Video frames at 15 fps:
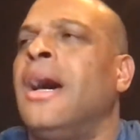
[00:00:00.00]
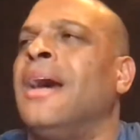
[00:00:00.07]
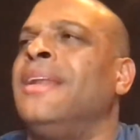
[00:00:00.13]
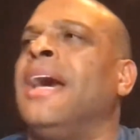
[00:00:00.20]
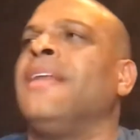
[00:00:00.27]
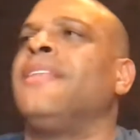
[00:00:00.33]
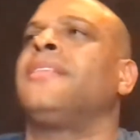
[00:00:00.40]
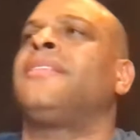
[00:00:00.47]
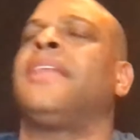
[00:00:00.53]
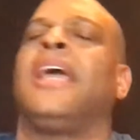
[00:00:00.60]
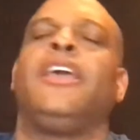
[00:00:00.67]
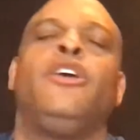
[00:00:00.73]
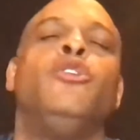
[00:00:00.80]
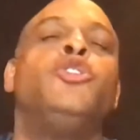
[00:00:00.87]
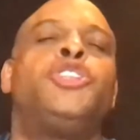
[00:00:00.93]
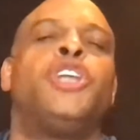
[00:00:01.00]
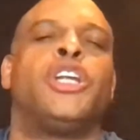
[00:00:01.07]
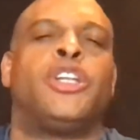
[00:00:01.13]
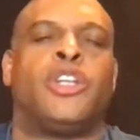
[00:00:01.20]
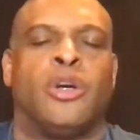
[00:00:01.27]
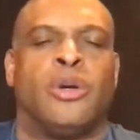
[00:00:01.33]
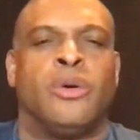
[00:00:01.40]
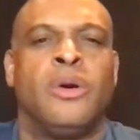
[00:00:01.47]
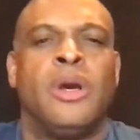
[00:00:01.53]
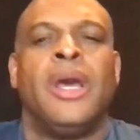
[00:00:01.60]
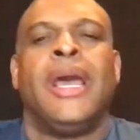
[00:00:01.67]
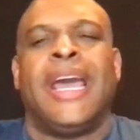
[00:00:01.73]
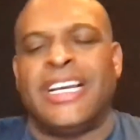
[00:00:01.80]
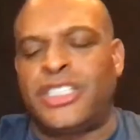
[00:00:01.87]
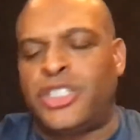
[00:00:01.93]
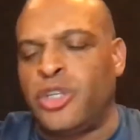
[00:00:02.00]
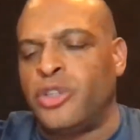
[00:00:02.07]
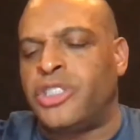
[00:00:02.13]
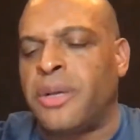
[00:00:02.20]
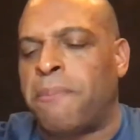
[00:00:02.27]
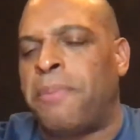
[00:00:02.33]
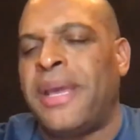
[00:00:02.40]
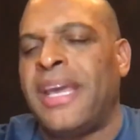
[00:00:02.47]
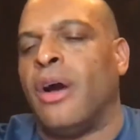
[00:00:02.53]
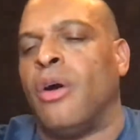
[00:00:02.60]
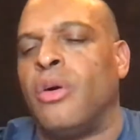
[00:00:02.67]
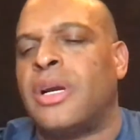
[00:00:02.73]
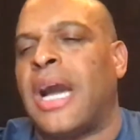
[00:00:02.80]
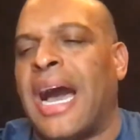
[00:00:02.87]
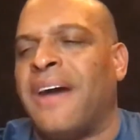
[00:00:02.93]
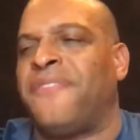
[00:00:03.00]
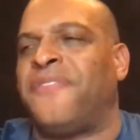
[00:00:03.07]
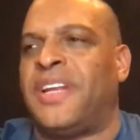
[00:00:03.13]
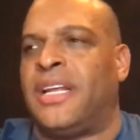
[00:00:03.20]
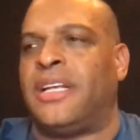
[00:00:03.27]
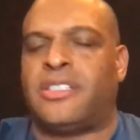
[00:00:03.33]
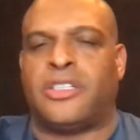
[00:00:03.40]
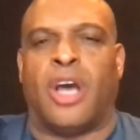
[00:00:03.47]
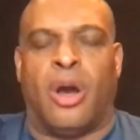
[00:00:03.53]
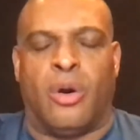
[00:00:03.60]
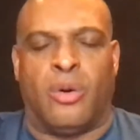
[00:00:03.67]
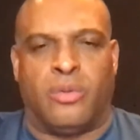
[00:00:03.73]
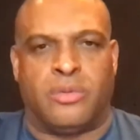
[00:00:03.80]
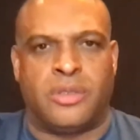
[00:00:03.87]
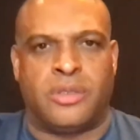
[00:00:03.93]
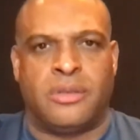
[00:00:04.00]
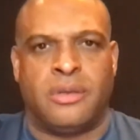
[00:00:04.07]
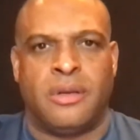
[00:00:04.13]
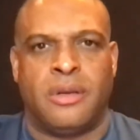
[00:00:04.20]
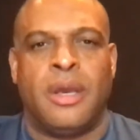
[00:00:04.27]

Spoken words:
Another thing you should do is you should be on confidence tones,